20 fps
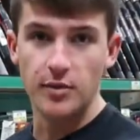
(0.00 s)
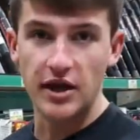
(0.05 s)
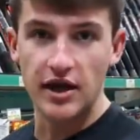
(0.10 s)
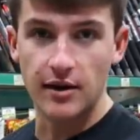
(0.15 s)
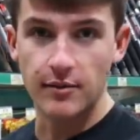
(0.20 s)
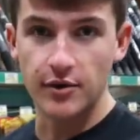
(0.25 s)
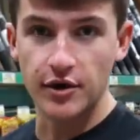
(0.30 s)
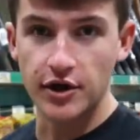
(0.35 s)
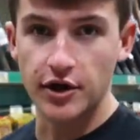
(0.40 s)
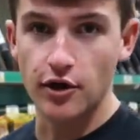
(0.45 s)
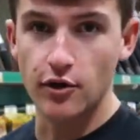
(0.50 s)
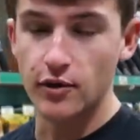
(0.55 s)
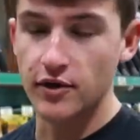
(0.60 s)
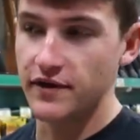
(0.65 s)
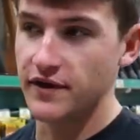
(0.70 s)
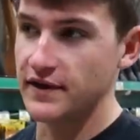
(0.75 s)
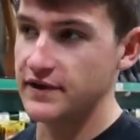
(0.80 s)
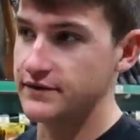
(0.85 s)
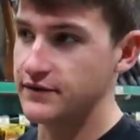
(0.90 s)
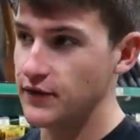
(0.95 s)
bait I'm gonna go
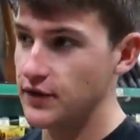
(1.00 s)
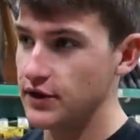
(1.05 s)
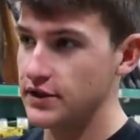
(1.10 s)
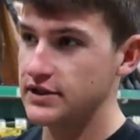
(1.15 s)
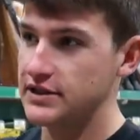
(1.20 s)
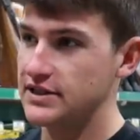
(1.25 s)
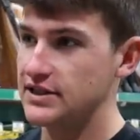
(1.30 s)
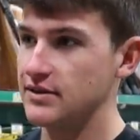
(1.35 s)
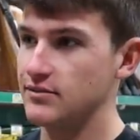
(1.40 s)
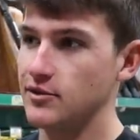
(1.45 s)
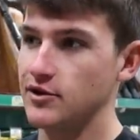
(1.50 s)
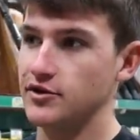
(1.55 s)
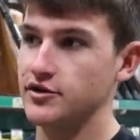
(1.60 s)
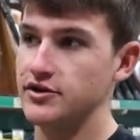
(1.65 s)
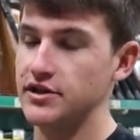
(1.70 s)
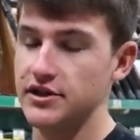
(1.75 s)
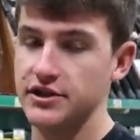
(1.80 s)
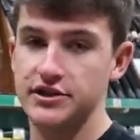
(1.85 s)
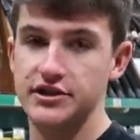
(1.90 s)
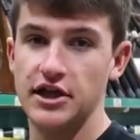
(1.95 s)
with that's very similar
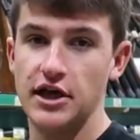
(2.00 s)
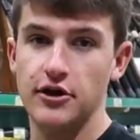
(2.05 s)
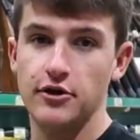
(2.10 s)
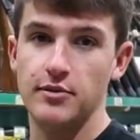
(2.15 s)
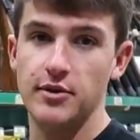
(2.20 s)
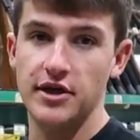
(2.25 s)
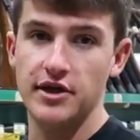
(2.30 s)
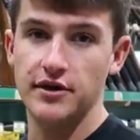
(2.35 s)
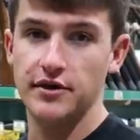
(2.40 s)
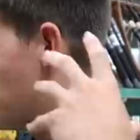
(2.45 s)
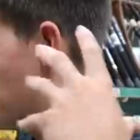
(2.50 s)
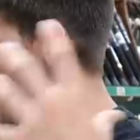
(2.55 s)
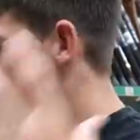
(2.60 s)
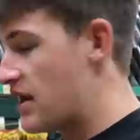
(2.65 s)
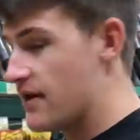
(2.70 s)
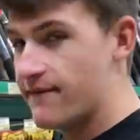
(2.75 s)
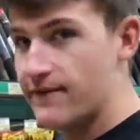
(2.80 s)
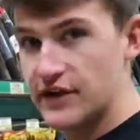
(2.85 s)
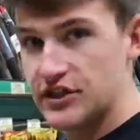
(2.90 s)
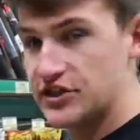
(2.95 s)
to the chatterbait.
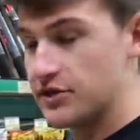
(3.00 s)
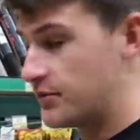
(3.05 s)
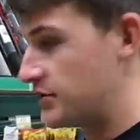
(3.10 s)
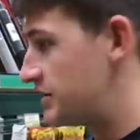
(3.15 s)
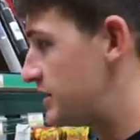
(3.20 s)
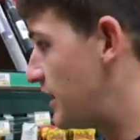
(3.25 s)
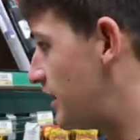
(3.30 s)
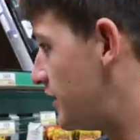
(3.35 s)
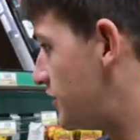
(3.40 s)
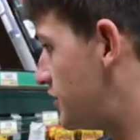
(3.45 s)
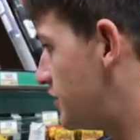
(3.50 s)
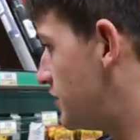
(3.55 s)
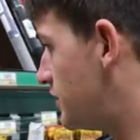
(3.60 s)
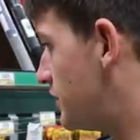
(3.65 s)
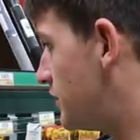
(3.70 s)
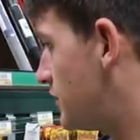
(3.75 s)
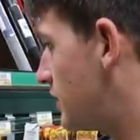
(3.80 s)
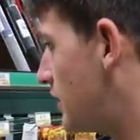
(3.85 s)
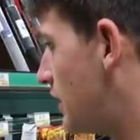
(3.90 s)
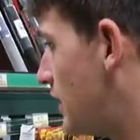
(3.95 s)
Bait fish imitation
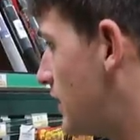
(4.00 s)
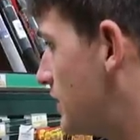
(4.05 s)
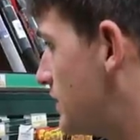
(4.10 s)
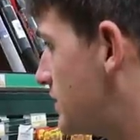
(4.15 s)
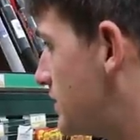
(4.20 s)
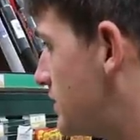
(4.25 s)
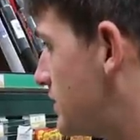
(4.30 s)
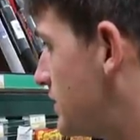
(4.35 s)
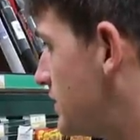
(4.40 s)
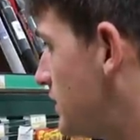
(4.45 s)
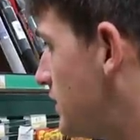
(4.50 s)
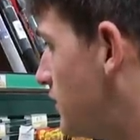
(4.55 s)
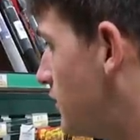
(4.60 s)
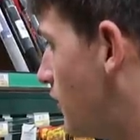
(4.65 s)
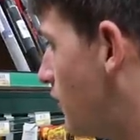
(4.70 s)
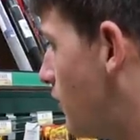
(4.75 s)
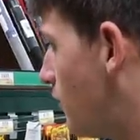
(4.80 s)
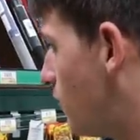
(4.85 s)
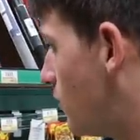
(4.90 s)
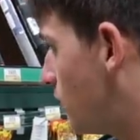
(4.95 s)
is, you
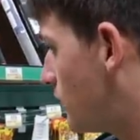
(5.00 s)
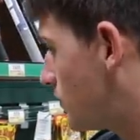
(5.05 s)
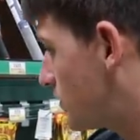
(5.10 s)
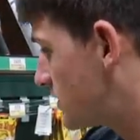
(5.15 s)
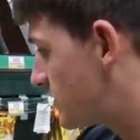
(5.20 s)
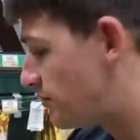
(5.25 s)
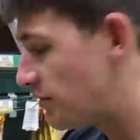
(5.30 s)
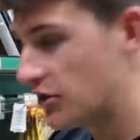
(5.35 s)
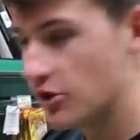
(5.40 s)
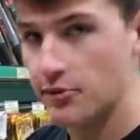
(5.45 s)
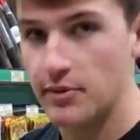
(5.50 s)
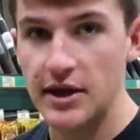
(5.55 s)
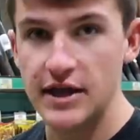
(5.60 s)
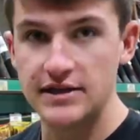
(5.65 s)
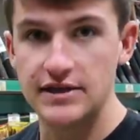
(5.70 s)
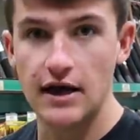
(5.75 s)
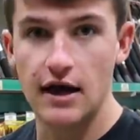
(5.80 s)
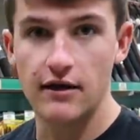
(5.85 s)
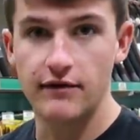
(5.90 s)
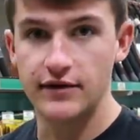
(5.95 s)
know, spinner
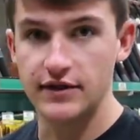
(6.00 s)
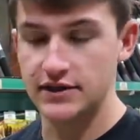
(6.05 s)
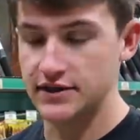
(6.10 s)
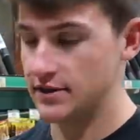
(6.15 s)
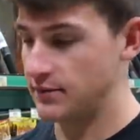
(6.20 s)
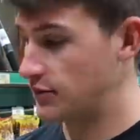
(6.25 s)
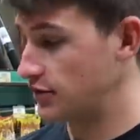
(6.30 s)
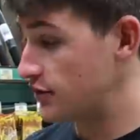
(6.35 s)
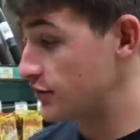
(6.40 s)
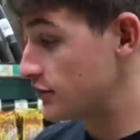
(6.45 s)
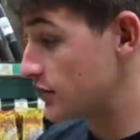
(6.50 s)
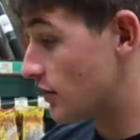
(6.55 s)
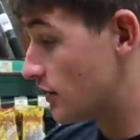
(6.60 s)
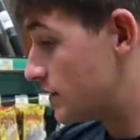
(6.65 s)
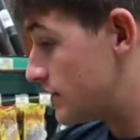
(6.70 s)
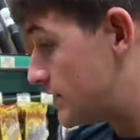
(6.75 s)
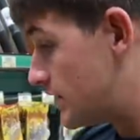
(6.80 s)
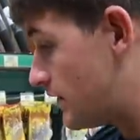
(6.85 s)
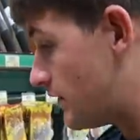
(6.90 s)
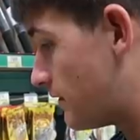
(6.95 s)
baits obviously, but there's a
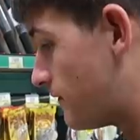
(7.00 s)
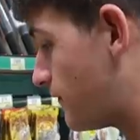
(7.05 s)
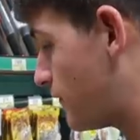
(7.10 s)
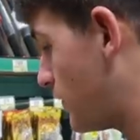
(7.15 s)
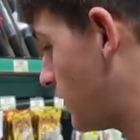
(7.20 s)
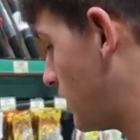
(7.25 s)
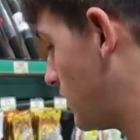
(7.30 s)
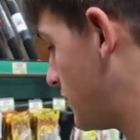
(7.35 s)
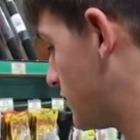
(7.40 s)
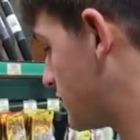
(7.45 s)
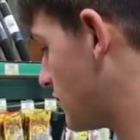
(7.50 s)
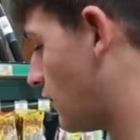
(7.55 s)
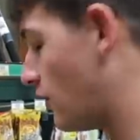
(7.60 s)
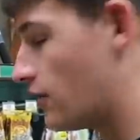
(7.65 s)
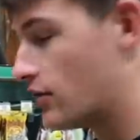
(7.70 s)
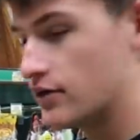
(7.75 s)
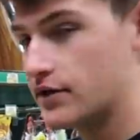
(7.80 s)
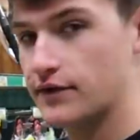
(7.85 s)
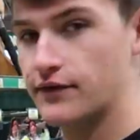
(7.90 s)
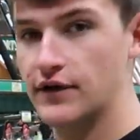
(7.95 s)
different, there's
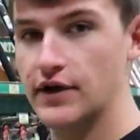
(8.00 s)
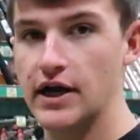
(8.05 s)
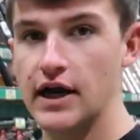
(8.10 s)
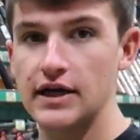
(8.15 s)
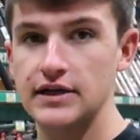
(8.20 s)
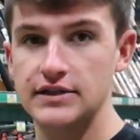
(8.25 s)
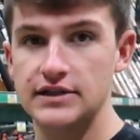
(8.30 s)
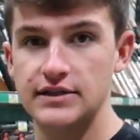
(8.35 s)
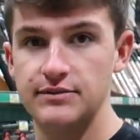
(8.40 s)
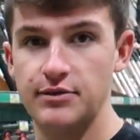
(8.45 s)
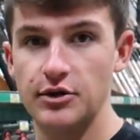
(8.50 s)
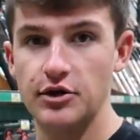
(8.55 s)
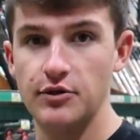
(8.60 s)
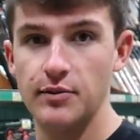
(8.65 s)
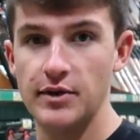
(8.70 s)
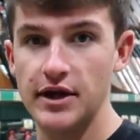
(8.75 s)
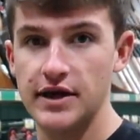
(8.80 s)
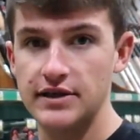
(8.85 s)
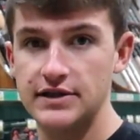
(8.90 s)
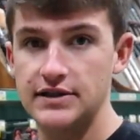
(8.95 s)
all different kinds of spinner
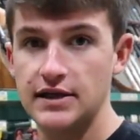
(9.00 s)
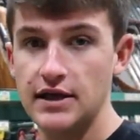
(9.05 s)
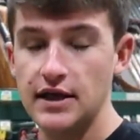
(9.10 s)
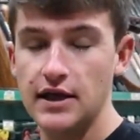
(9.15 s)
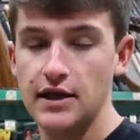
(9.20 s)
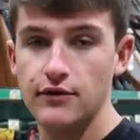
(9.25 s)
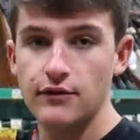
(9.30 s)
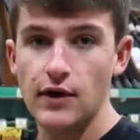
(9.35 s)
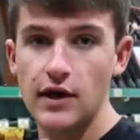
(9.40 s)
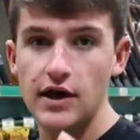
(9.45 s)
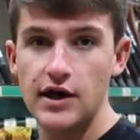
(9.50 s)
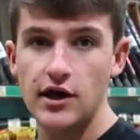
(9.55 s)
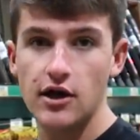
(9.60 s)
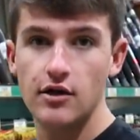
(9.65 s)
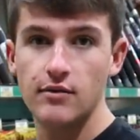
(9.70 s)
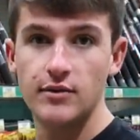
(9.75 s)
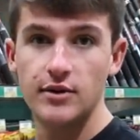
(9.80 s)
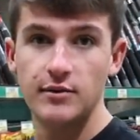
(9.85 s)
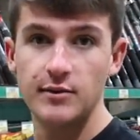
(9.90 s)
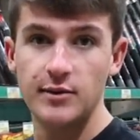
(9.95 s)
baits. And right here
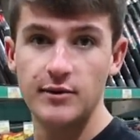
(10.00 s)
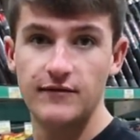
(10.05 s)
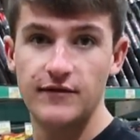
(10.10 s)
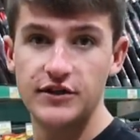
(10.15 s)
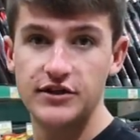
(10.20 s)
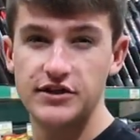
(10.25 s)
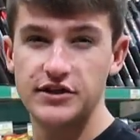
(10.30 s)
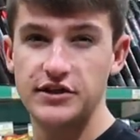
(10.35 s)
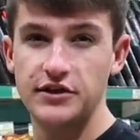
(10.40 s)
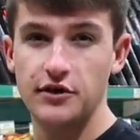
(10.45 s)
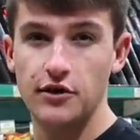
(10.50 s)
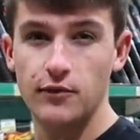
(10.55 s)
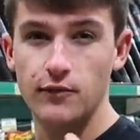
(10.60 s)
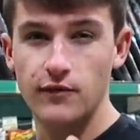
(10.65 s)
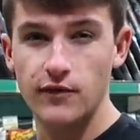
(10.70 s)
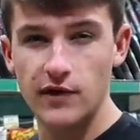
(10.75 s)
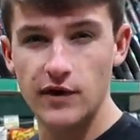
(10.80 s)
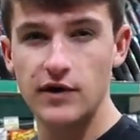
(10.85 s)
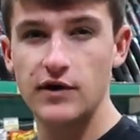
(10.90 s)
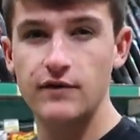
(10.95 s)
I'm gonna be fishing in a
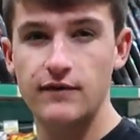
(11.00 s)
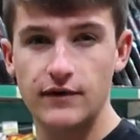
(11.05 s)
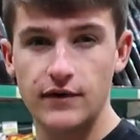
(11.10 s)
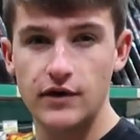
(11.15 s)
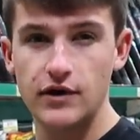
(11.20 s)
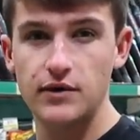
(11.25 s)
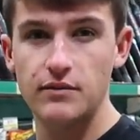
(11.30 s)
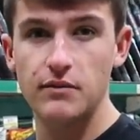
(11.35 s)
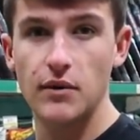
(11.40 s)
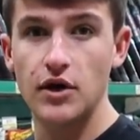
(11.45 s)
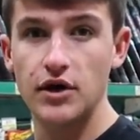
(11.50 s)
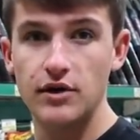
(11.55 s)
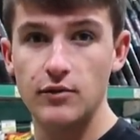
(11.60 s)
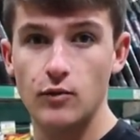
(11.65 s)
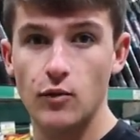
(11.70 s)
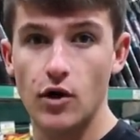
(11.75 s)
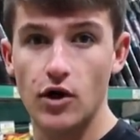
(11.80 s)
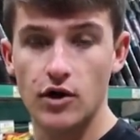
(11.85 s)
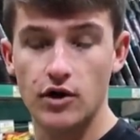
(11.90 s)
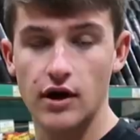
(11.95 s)
very, very muddy
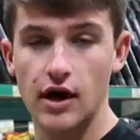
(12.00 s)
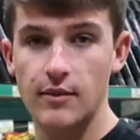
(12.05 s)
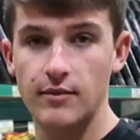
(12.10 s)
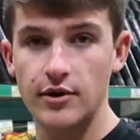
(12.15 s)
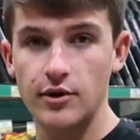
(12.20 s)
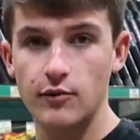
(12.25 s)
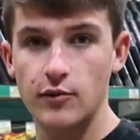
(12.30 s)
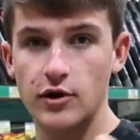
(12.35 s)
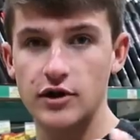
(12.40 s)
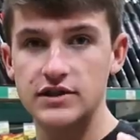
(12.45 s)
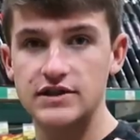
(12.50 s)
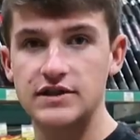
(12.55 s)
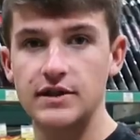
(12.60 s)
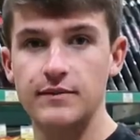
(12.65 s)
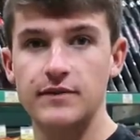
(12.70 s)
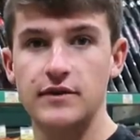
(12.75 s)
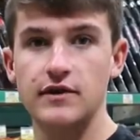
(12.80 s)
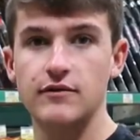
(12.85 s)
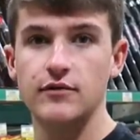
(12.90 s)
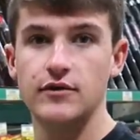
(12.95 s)
water. I'm gonna want
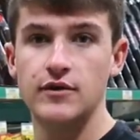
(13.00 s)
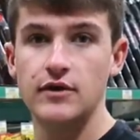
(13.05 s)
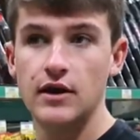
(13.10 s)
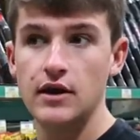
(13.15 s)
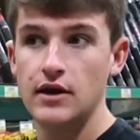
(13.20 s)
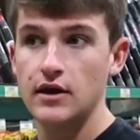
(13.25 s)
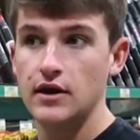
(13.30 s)
something with,